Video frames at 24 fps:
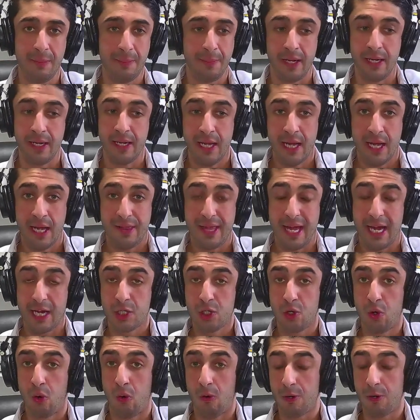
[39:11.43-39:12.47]
But
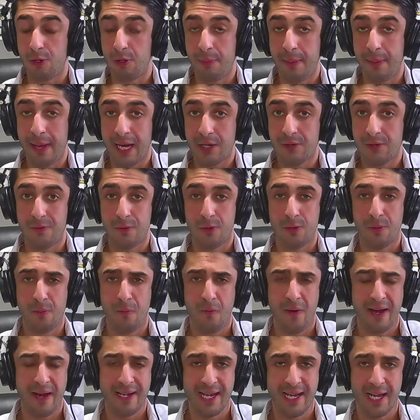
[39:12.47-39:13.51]
that cornerback
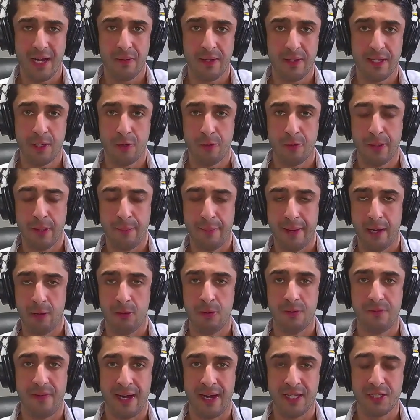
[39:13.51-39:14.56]
room right now in Green Bay
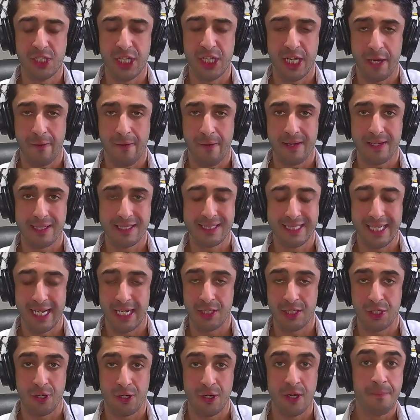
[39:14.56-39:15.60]
with Jaire
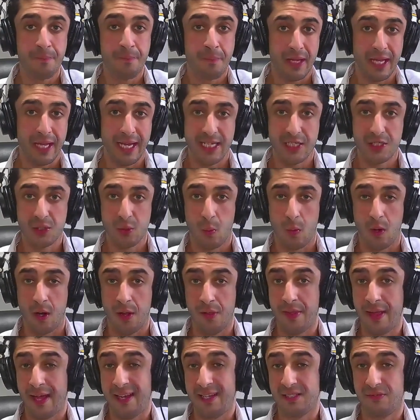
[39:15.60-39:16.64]
Alexander, it's
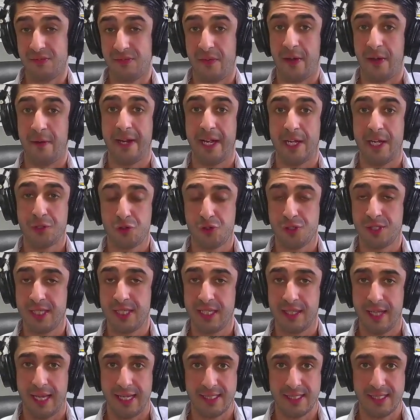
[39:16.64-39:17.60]
one that is very interesting.